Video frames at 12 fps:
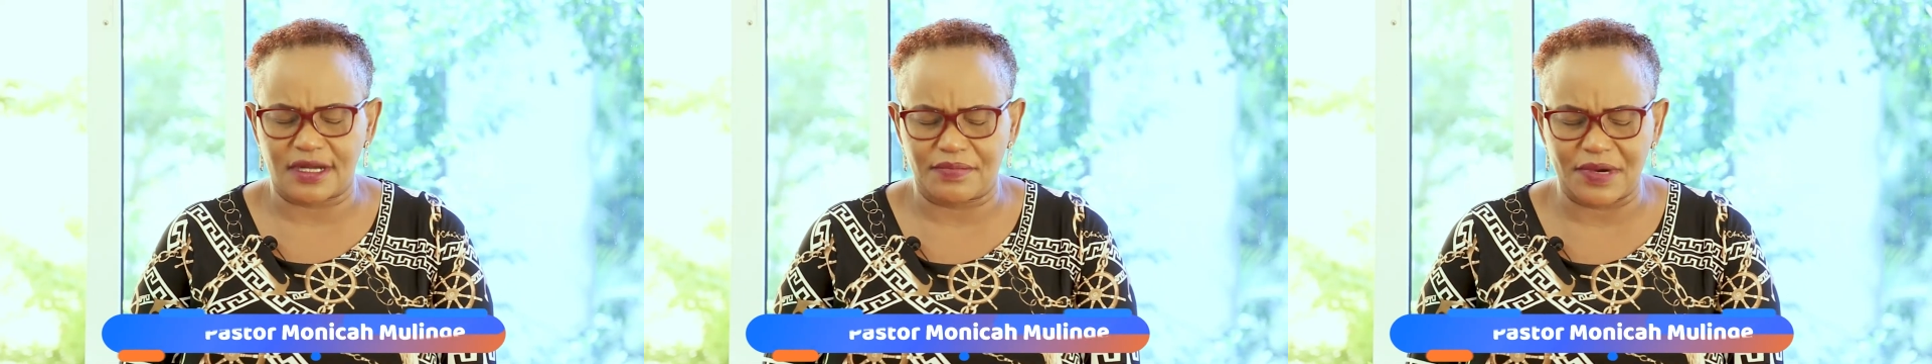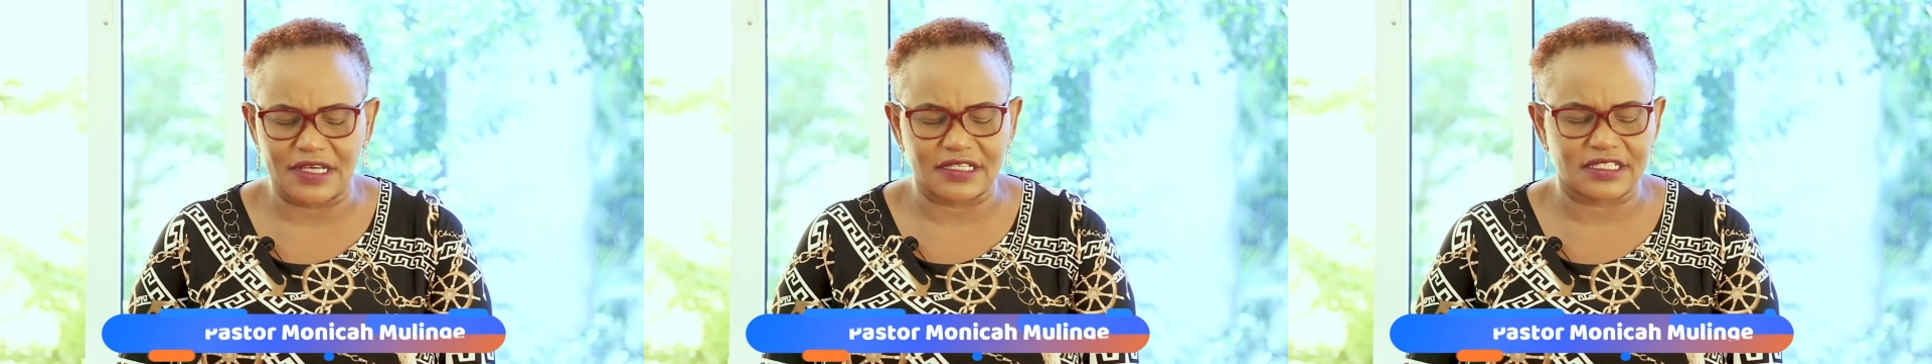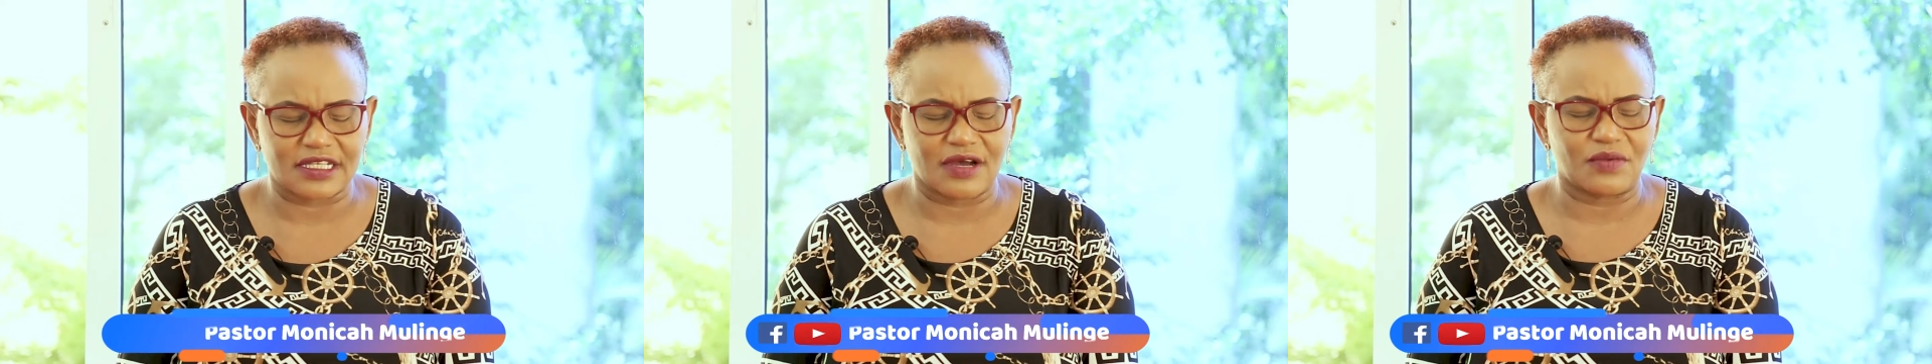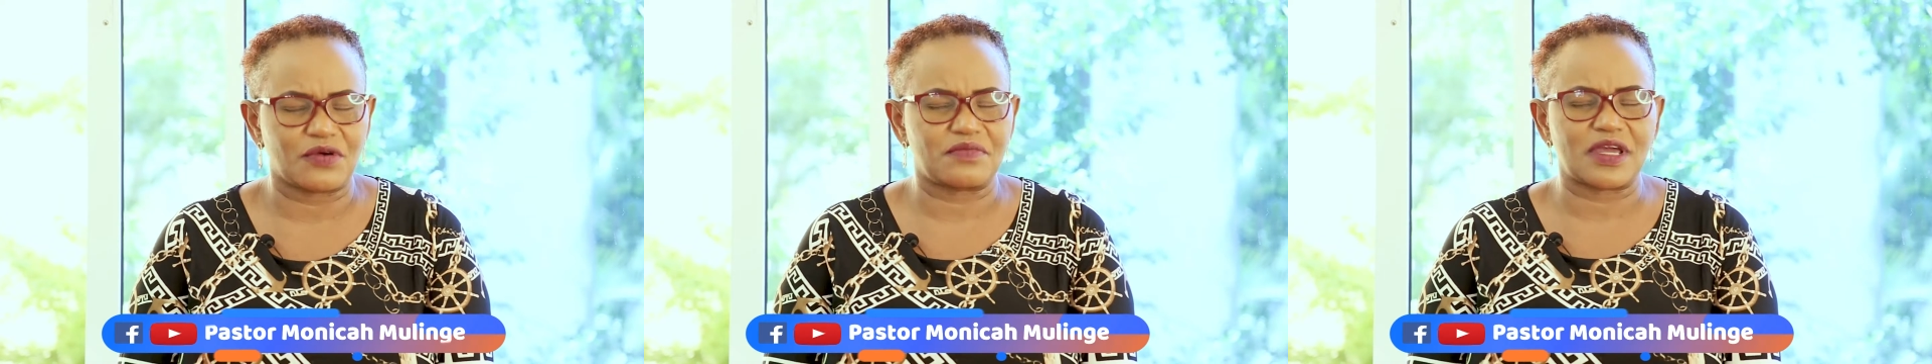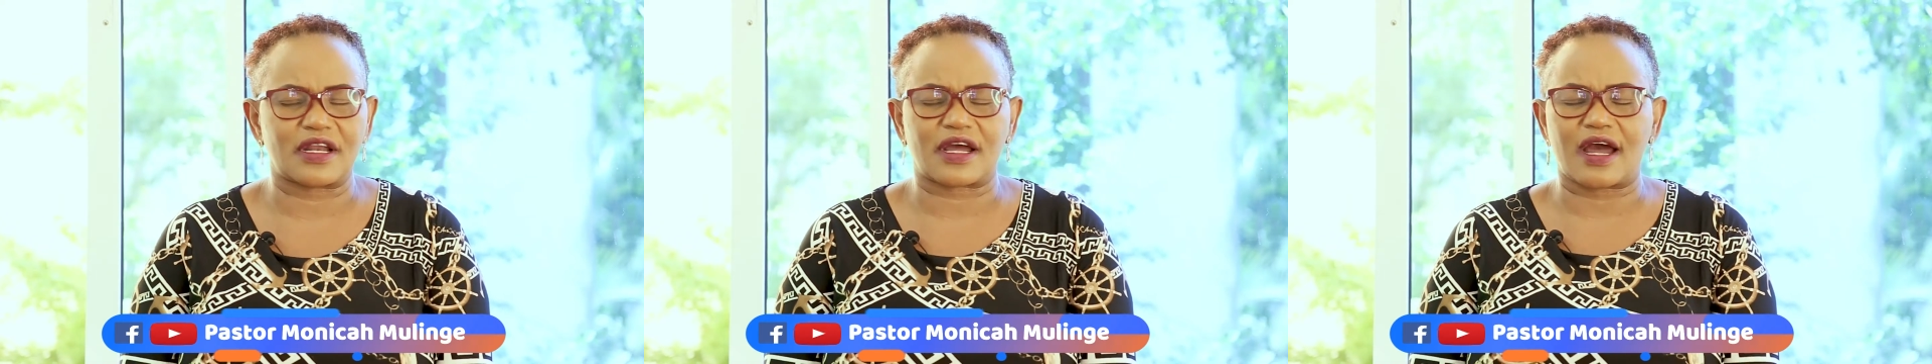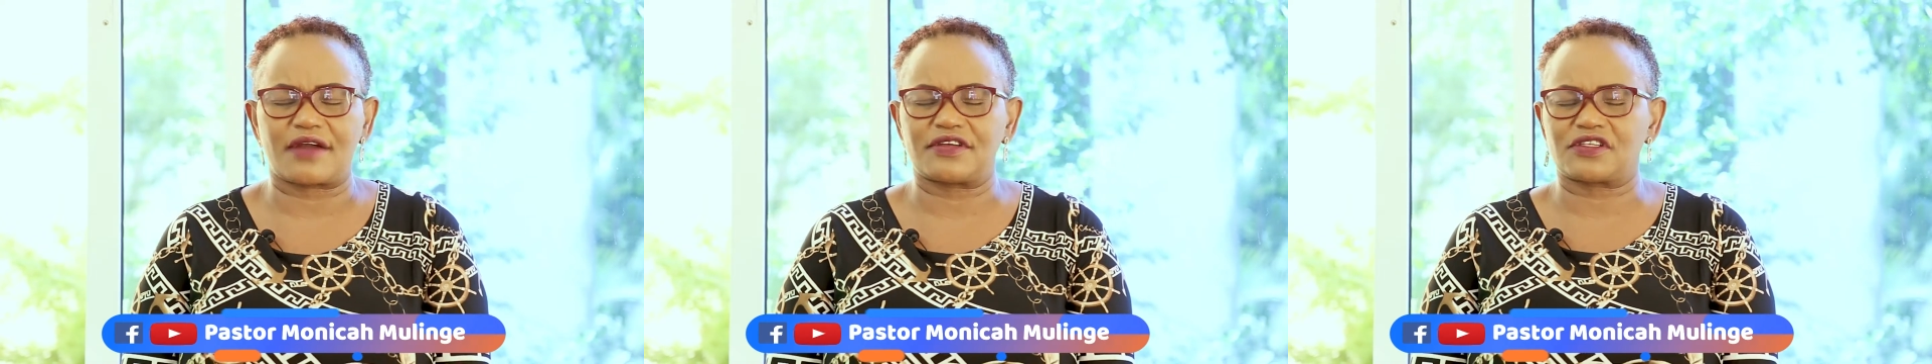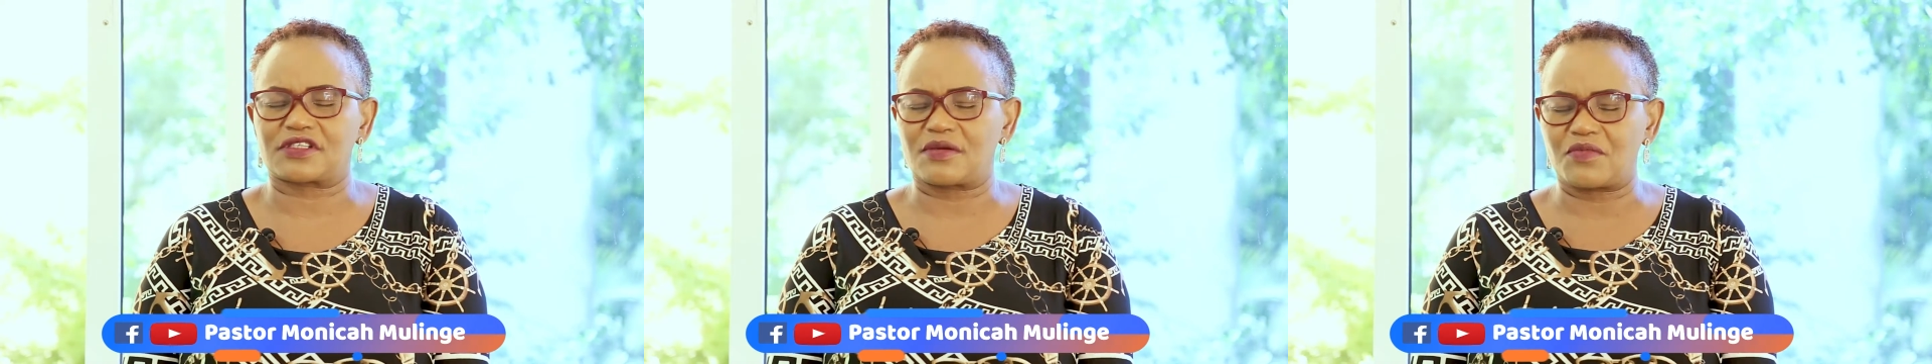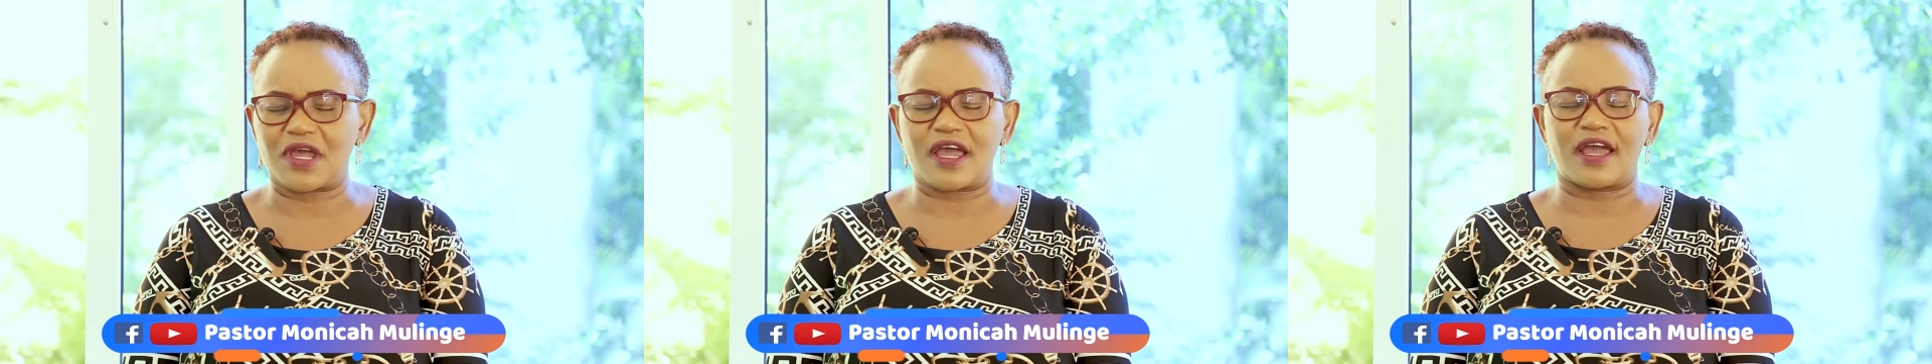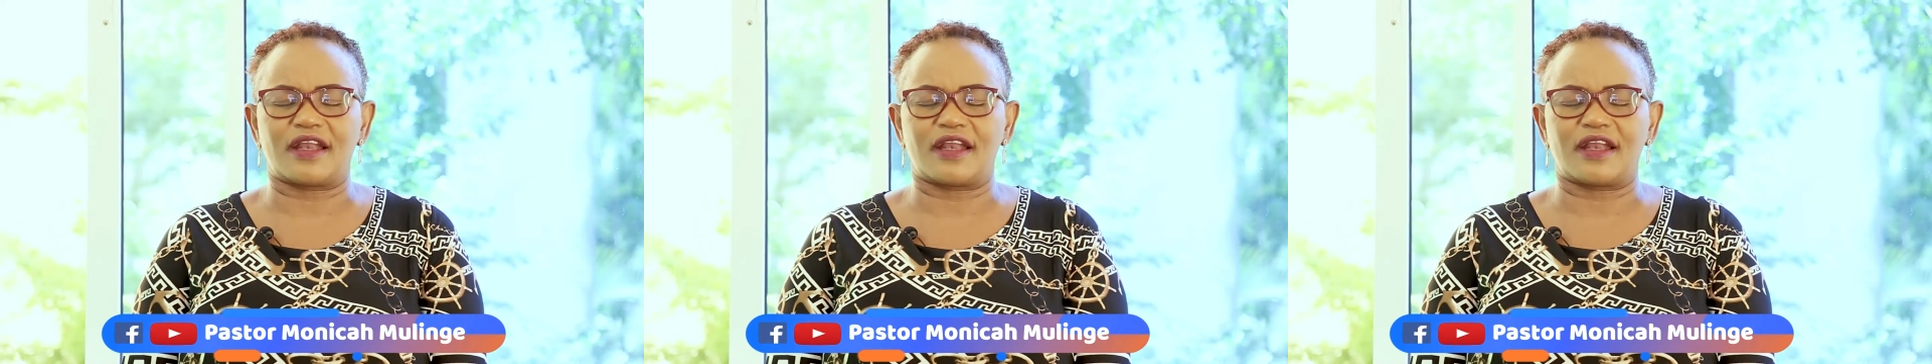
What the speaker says: A pastor will be encouraged somewhere,